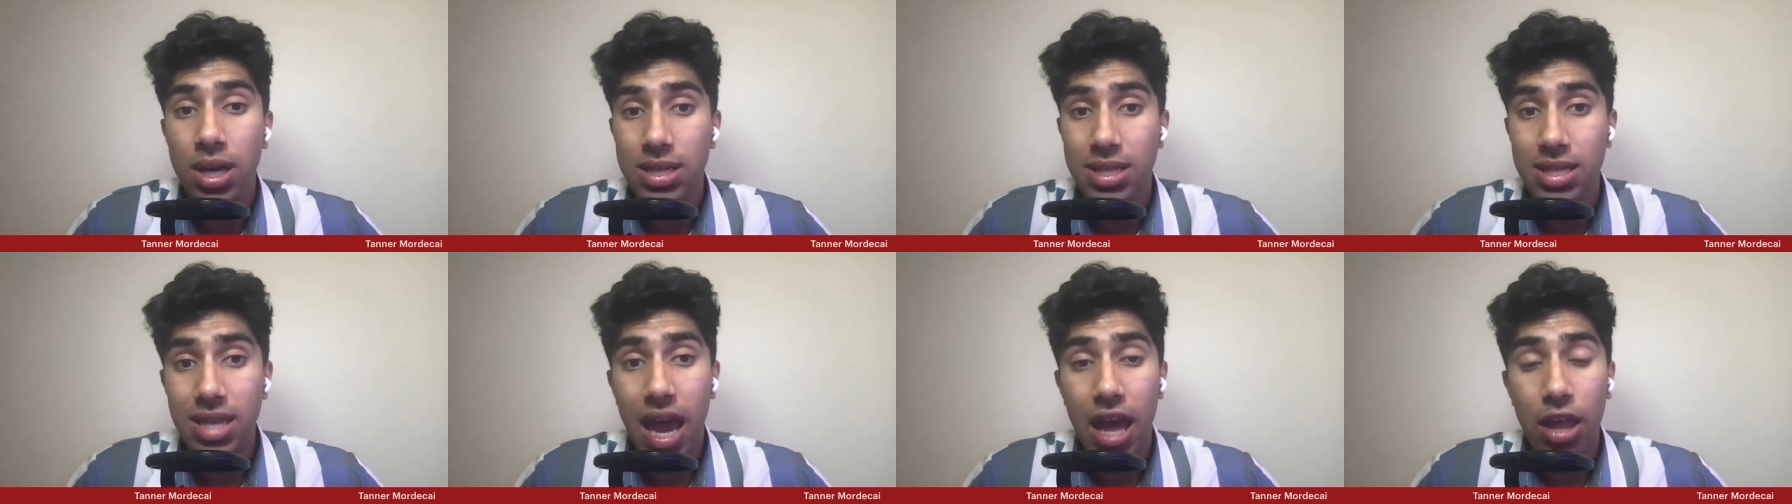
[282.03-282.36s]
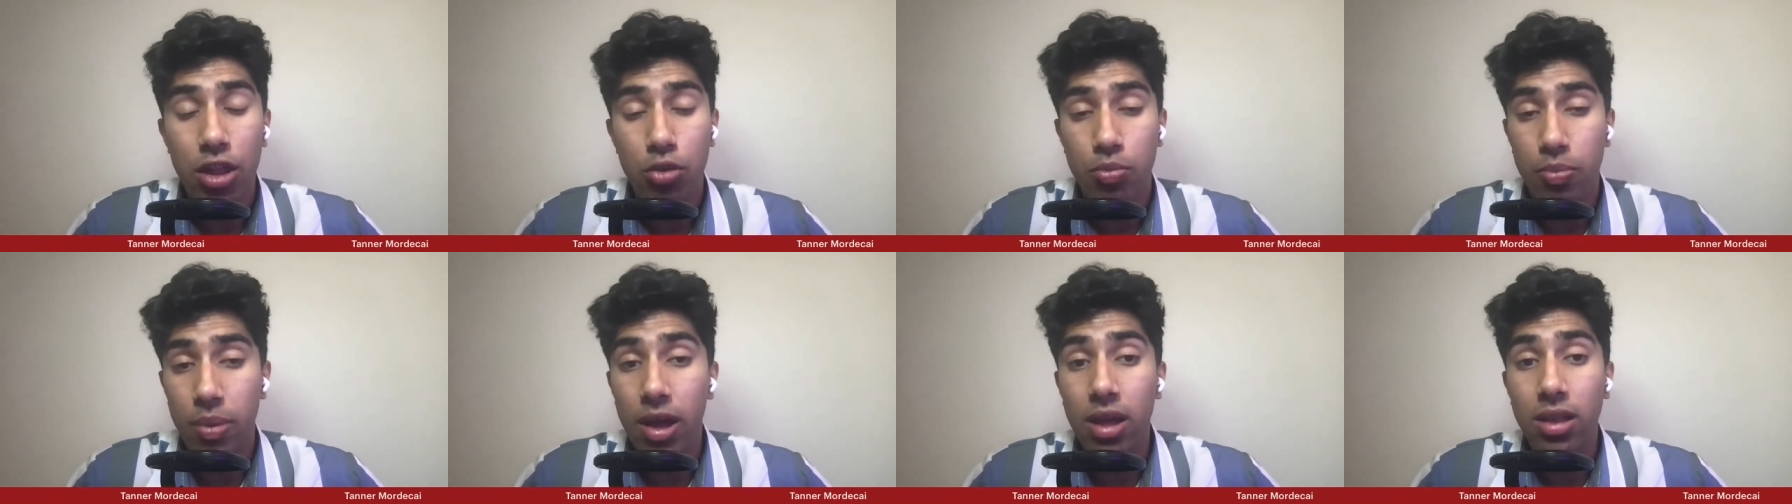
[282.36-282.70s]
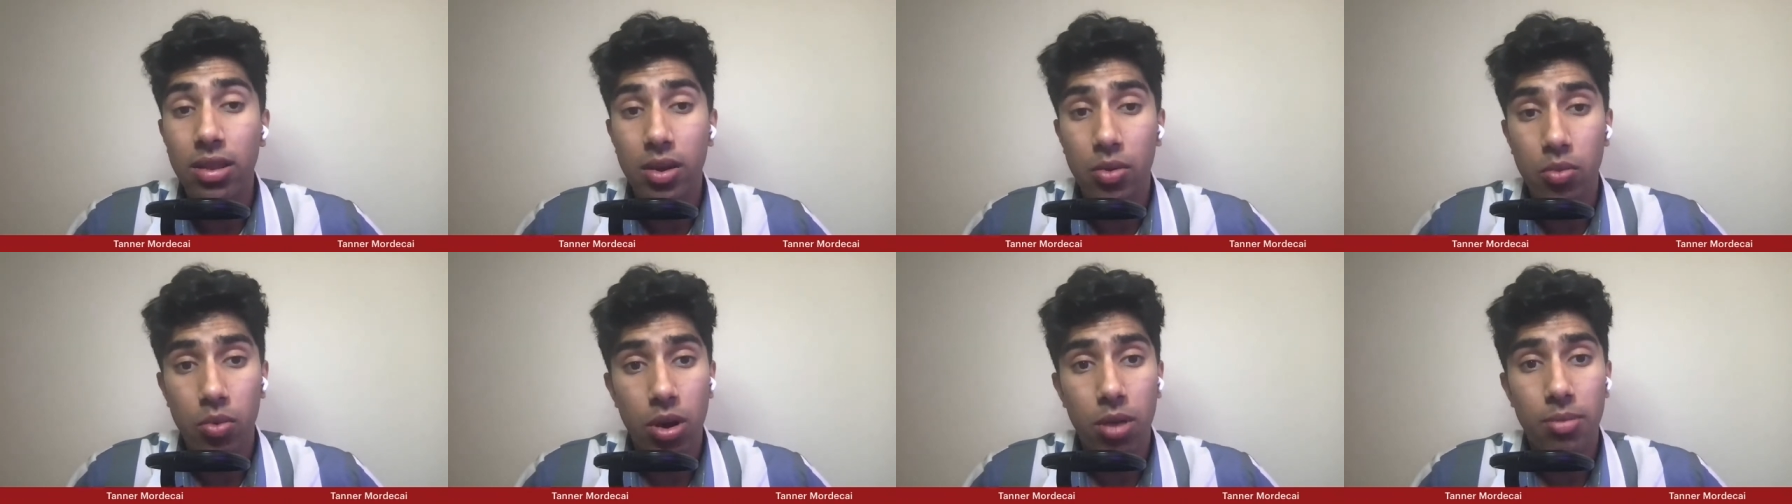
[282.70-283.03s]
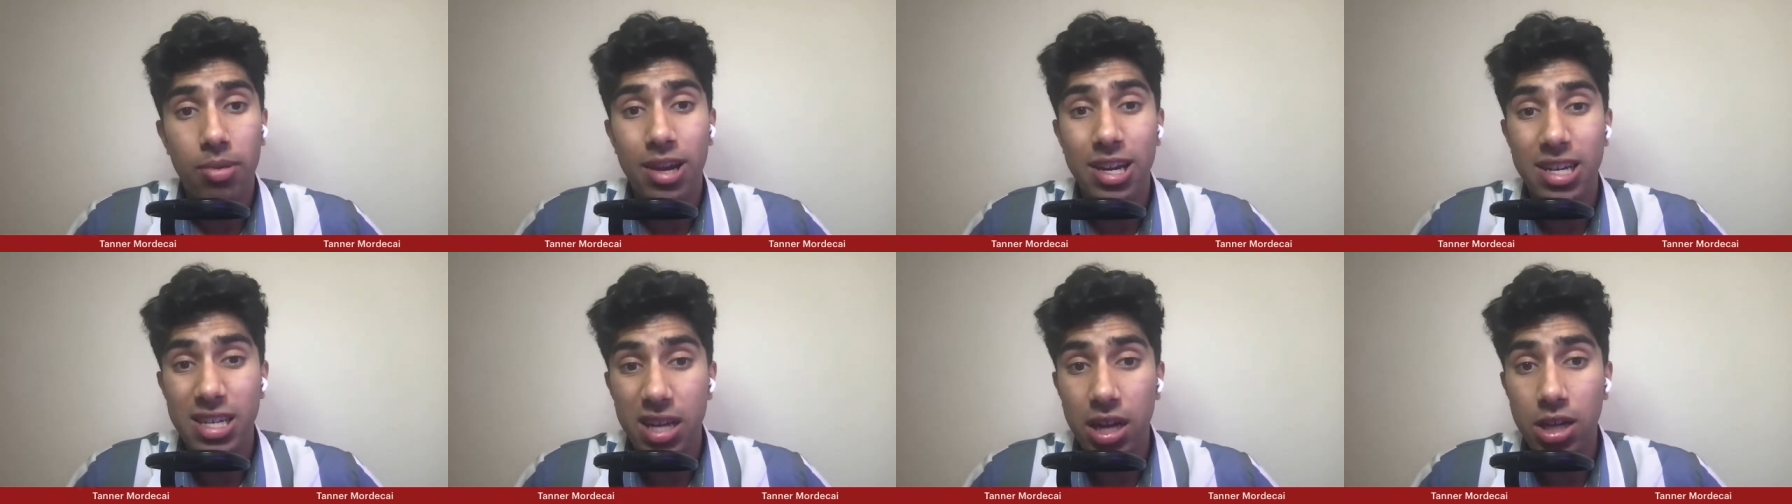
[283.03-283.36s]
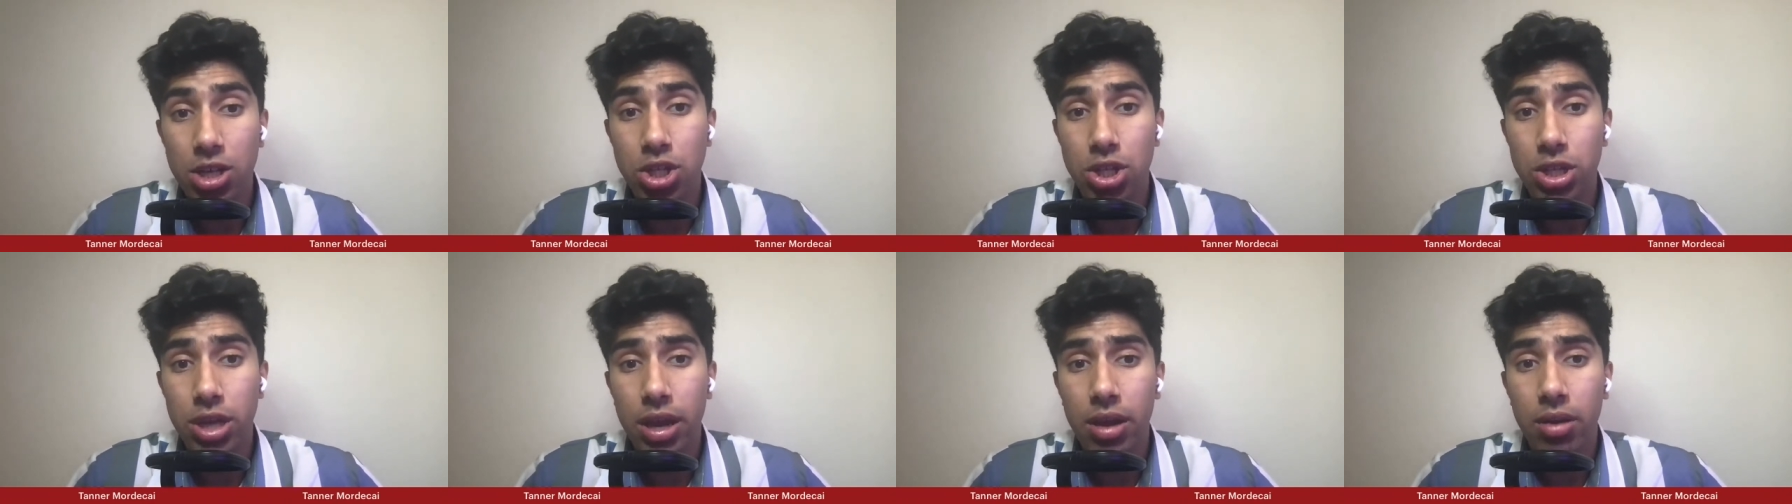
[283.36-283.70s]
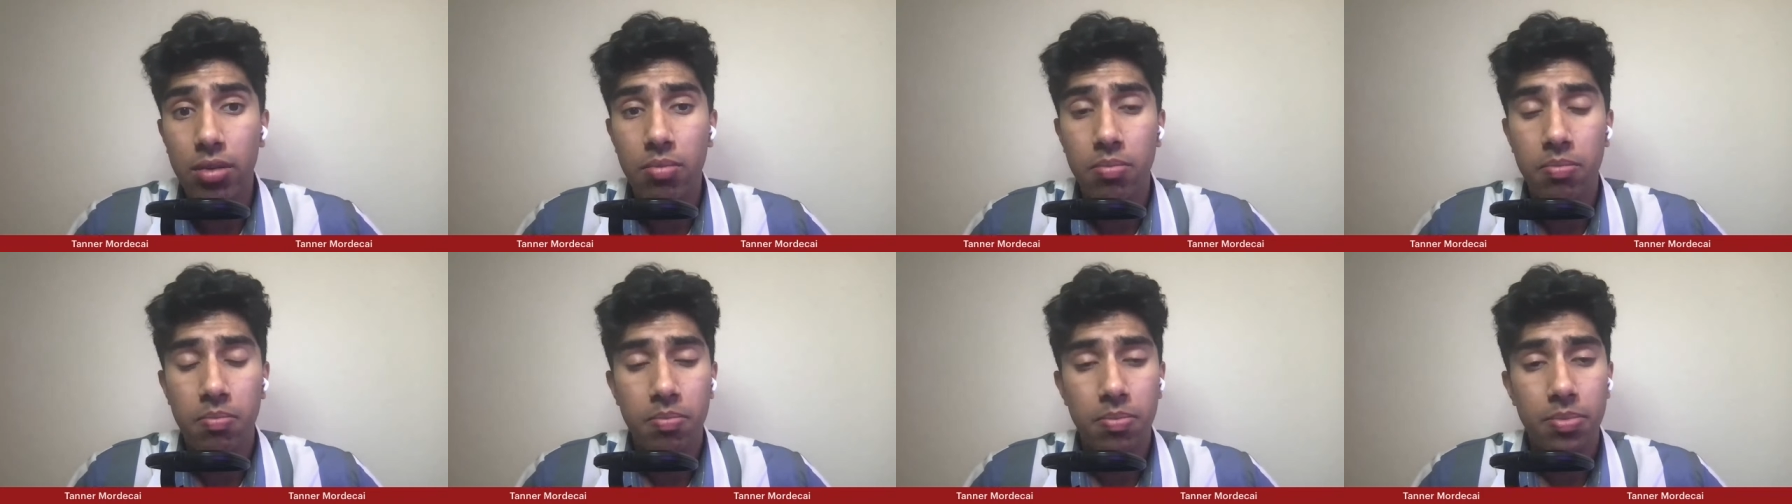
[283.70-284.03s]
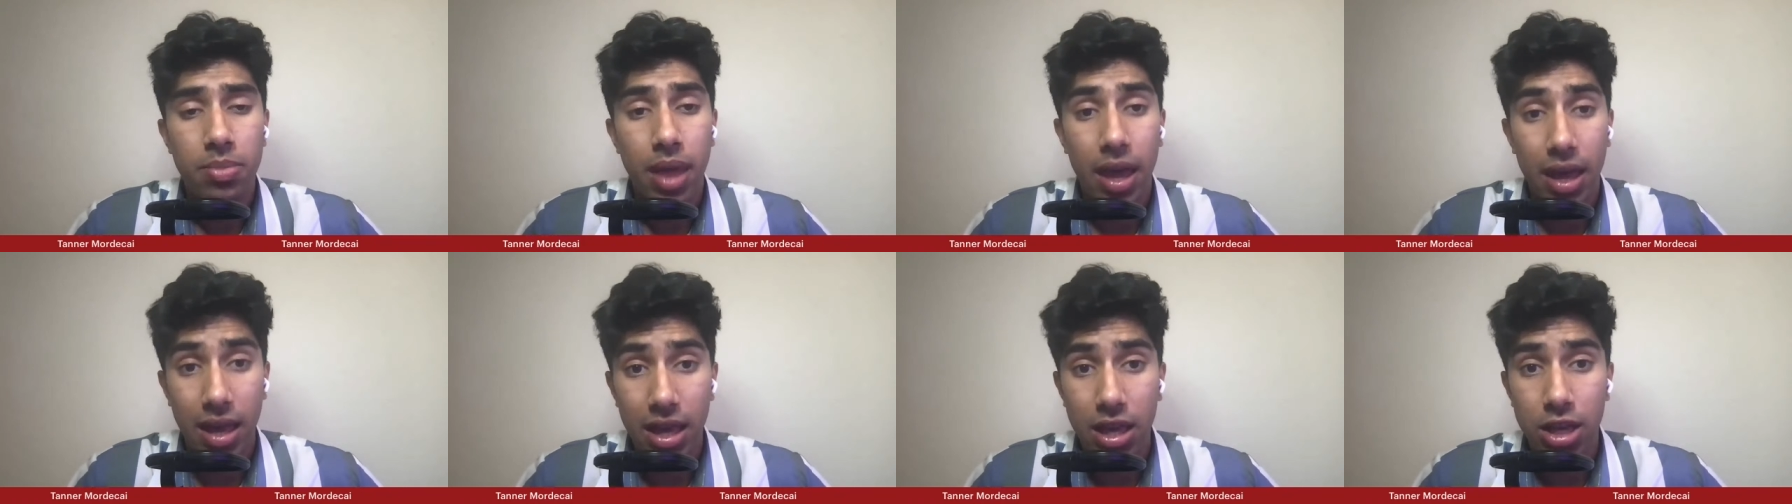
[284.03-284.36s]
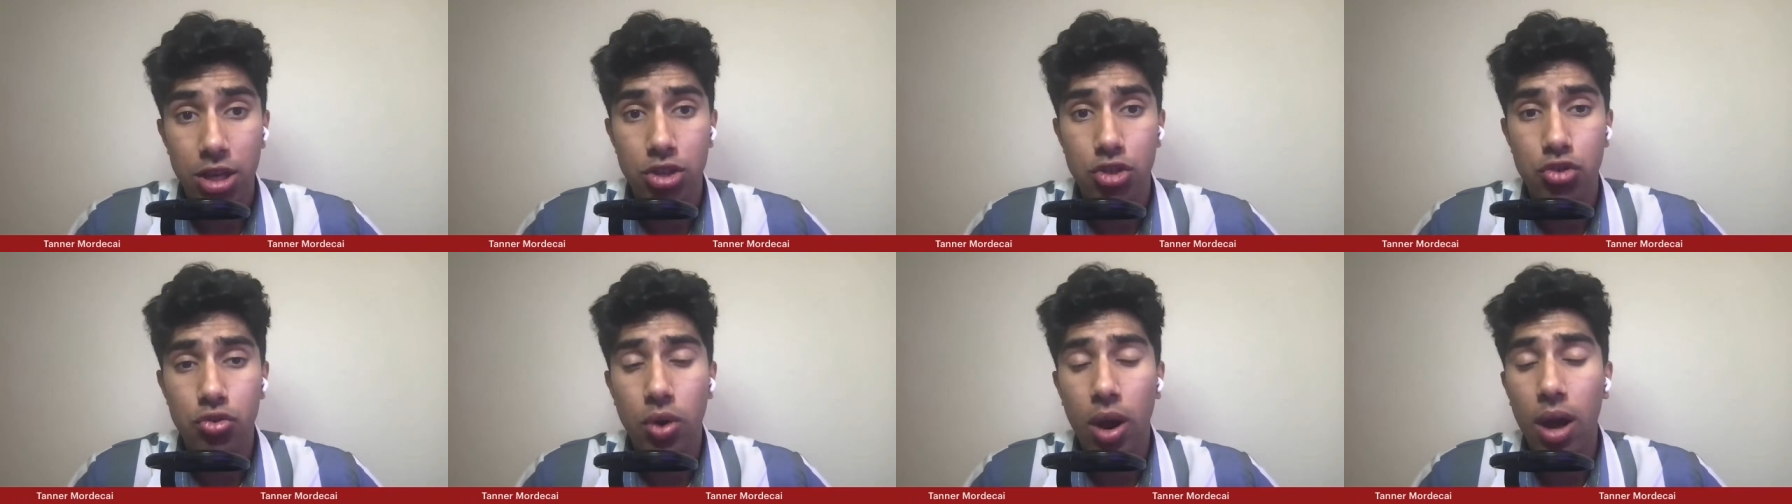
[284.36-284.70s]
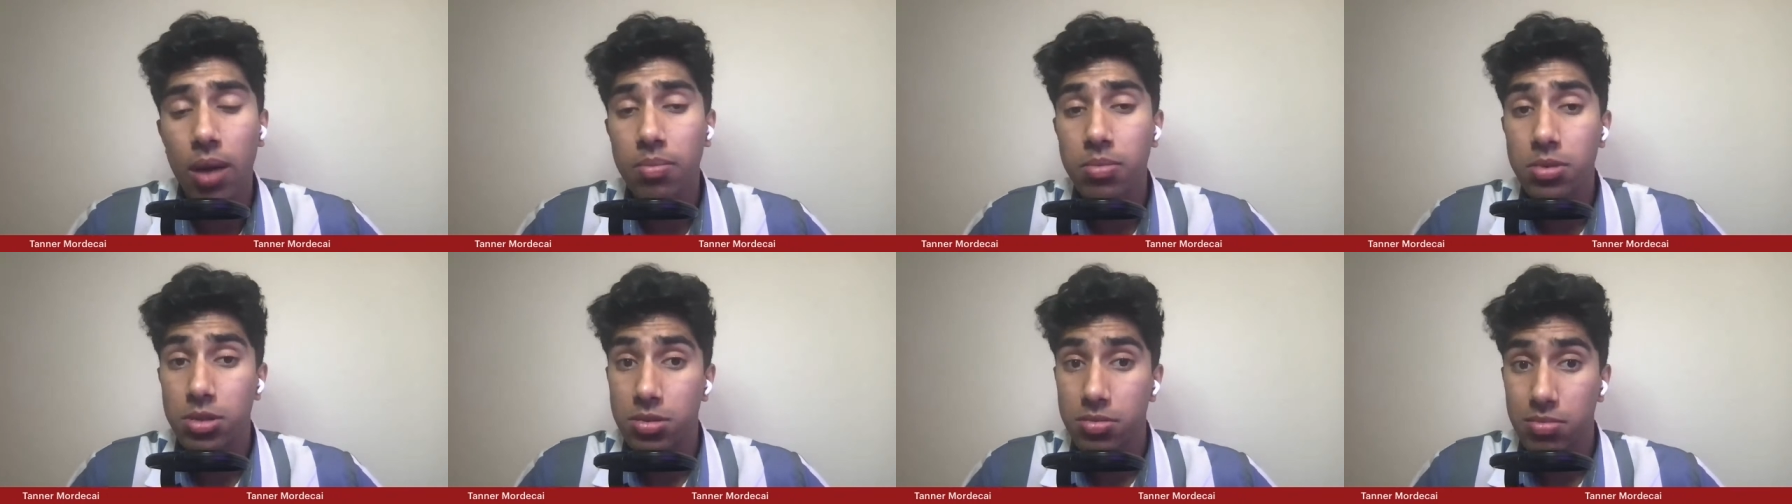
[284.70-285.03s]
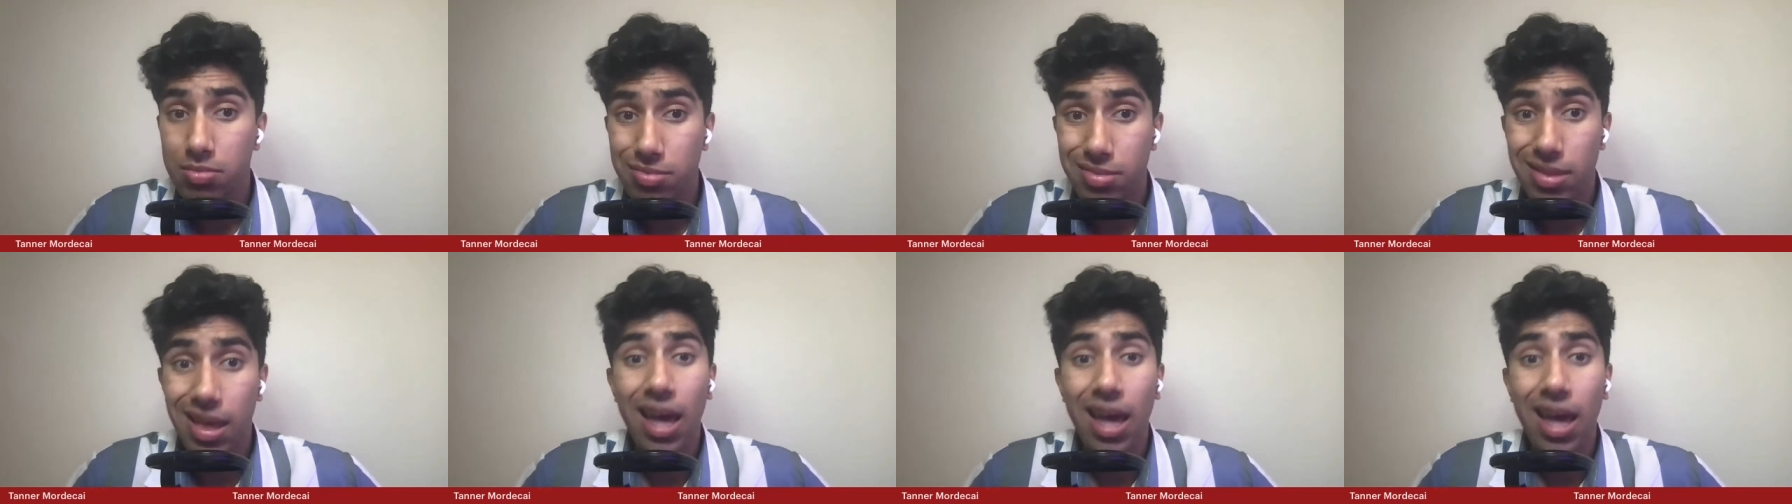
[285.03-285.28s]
Skylar Bell that would have been a touchdown that he had dropped,